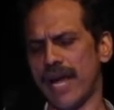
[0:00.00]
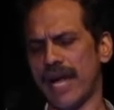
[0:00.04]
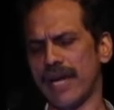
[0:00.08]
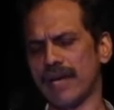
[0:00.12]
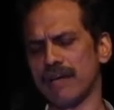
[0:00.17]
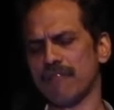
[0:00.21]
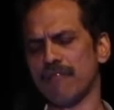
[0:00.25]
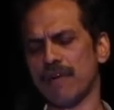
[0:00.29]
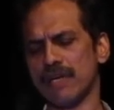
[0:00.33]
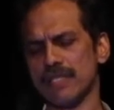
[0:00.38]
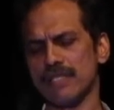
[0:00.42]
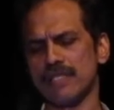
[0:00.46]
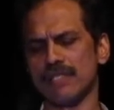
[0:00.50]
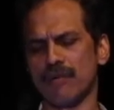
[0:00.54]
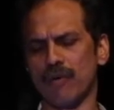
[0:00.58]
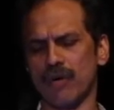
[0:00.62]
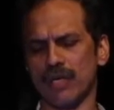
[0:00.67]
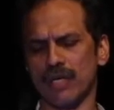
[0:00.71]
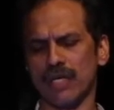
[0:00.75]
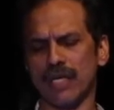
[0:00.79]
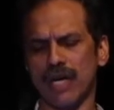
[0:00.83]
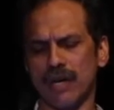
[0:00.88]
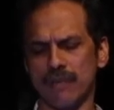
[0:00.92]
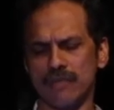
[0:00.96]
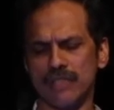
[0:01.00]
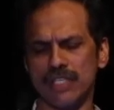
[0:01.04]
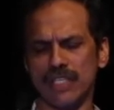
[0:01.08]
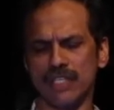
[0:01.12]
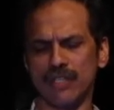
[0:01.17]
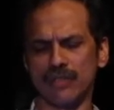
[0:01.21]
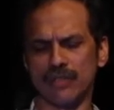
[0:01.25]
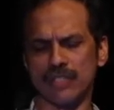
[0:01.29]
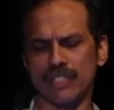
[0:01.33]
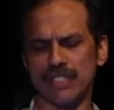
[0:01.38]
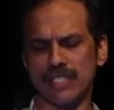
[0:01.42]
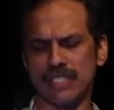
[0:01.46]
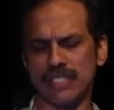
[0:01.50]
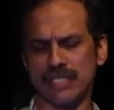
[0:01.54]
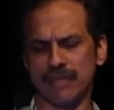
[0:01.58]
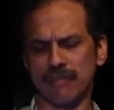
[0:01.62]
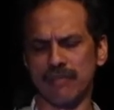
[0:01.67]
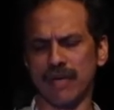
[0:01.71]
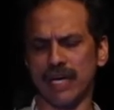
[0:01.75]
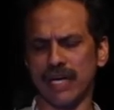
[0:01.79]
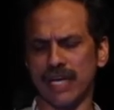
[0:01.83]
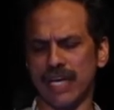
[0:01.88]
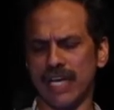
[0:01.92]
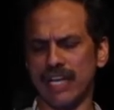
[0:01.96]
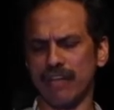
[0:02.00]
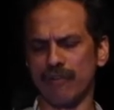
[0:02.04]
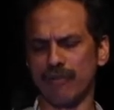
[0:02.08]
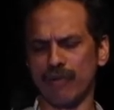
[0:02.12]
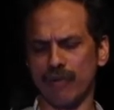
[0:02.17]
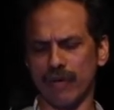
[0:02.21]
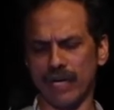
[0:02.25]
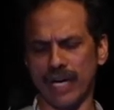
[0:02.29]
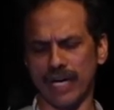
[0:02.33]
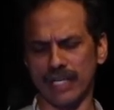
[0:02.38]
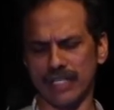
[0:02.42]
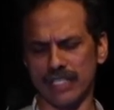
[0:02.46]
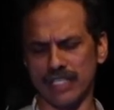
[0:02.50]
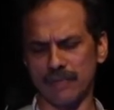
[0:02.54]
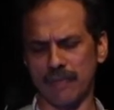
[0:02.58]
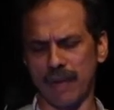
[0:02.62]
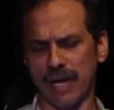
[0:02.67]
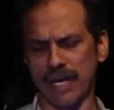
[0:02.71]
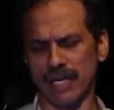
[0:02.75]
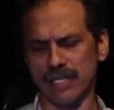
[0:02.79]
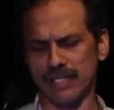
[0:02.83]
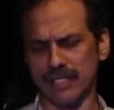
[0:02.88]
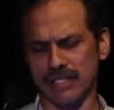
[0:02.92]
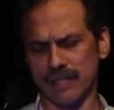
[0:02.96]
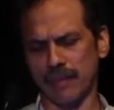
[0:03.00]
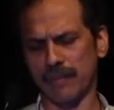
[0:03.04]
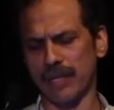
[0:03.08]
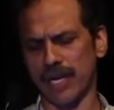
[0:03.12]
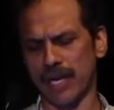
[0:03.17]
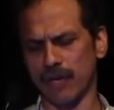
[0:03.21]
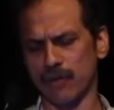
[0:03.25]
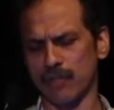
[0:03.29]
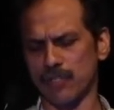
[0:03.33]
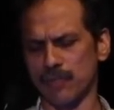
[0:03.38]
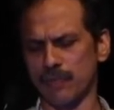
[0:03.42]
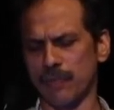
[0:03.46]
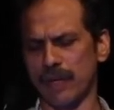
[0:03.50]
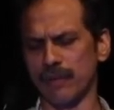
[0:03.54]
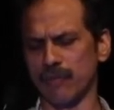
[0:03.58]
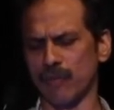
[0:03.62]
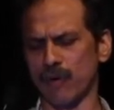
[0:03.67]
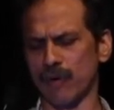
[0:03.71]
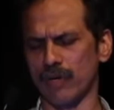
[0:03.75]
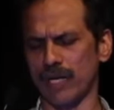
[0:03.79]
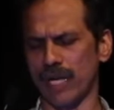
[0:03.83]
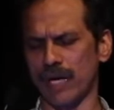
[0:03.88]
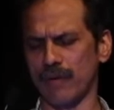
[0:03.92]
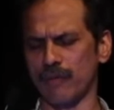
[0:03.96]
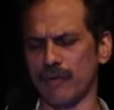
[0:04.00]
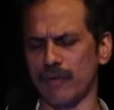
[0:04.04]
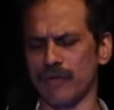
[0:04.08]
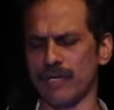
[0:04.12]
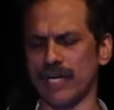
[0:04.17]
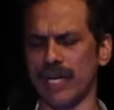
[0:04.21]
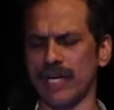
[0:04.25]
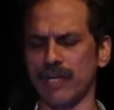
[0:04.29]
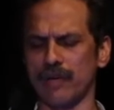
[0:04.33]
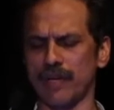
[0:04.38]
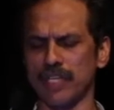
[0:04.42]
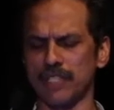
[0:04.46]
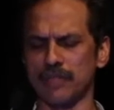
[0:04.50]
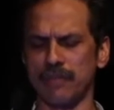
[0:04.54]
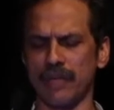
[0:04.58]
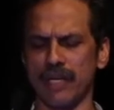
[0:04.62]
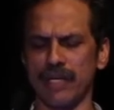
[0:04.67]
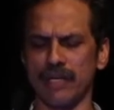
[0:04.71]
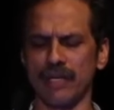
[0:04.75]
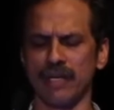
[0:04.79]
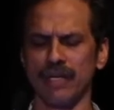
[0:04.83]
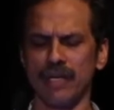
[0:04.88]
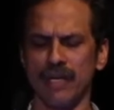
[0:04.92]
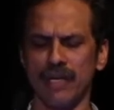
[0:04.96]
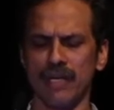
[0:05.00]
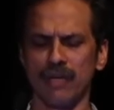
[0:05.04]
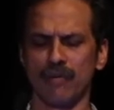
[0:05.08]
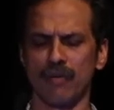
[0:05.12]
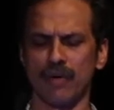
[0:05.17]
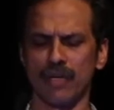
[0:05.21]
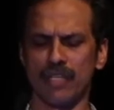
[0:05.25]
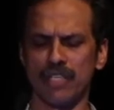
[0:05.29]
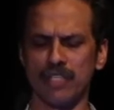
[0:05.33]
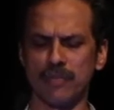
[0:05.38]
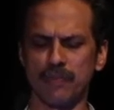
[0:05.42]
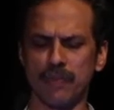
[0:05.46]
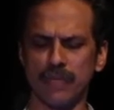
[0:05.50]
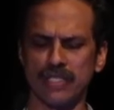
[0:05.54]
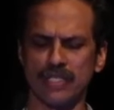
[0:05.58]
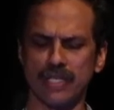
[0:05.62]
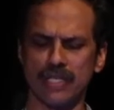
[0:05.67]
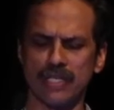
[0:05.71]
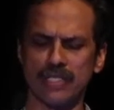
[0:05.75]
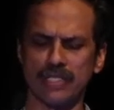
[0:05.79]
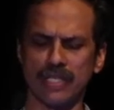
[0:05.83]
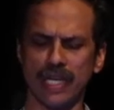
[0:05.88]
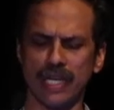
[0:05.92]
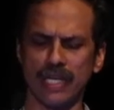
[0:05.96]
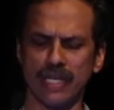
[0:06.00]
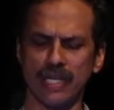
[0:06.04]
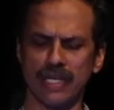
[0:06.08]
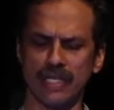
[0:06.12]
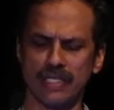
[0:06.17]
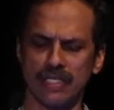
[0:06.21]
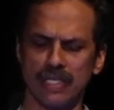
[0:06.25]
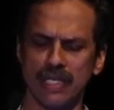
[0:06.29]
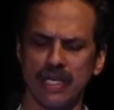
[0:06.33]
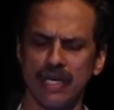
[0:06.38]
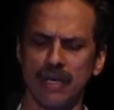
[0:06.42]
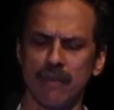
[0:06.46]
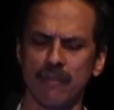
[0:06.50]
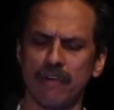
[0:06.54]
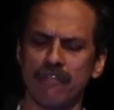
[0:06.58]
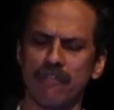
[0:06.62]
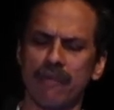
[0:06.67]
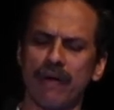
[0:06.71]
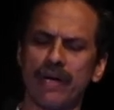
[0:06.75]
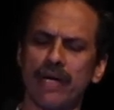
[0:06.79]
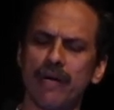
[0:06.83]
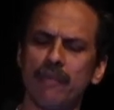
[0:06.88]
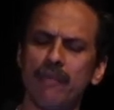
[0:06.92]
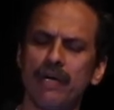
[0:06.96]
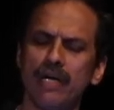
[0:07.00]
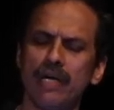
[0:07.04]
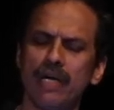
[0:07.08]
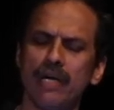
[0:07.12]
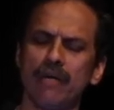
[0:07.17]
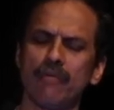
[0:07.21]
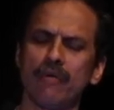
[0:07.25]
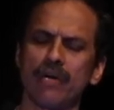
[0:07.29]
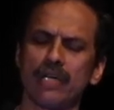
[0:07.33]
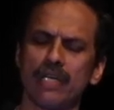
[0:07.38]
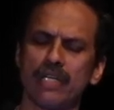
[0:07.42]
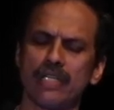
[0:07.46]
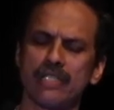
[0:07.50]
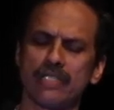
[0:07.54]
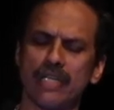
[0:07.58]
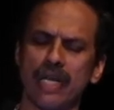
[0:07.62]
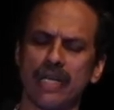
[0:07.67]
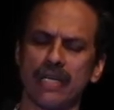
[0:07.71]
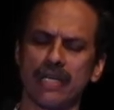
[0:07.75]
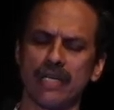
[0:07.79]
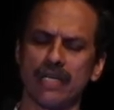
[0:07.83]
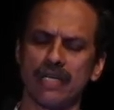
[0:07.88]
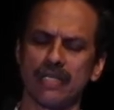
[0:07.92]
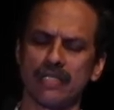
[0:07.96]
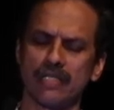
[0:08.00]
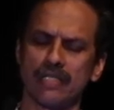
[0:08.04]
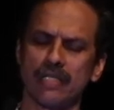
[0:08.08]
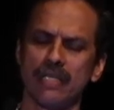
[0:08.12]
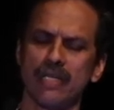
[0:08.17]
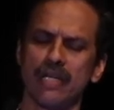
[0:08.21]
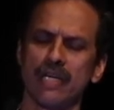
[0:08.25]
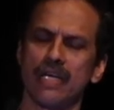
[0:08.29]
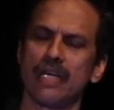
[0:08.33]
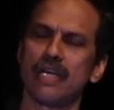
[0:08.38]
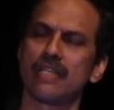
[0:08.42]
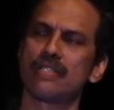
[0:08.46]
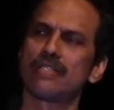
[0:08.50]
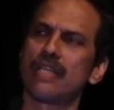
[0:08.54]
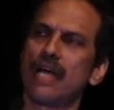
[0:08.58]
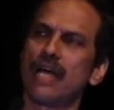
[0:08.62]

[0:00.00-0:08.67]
and once the water comes into the system, again, if you look at this balance, I mean, I could spend more time on trying to explain what this picture is telling us. But fundamentally, what it's telling us is